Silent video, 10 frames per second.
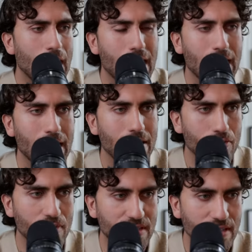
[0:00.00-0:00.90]
uh,
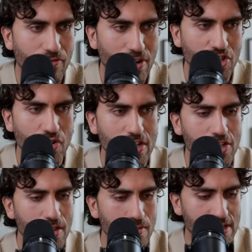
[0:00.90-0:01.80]
there was
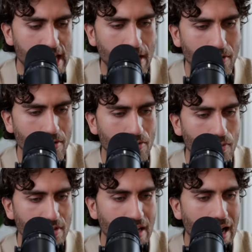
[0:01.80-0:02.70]
frustration, there was anger
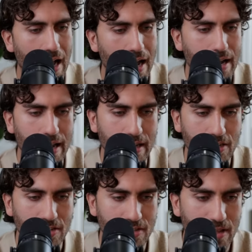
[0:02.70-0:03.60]
towards God
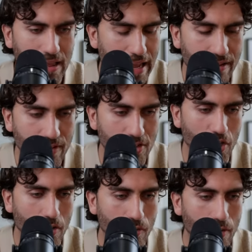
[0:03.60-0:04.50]
and just life in
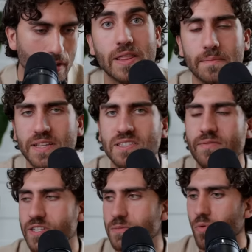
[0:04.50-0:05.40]
general. In the midst
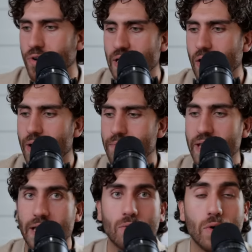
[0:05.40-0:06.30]
of exploring doubt, I
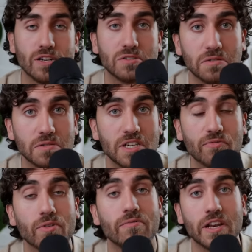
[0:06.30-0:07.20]
began to watch
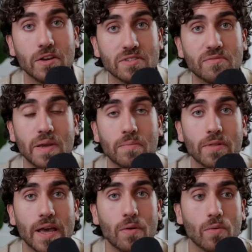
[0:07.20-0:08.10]
different videos of
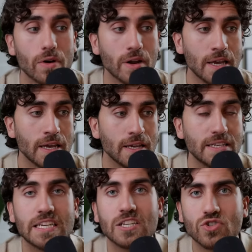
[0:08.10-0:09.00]
people that were
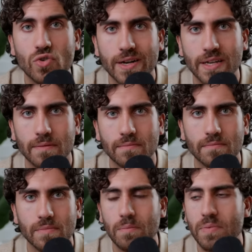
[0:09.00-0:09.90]
deconstructing,
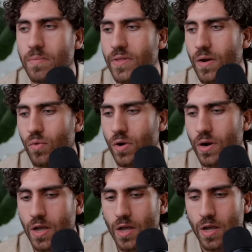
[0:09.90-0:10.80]
the uh, people that were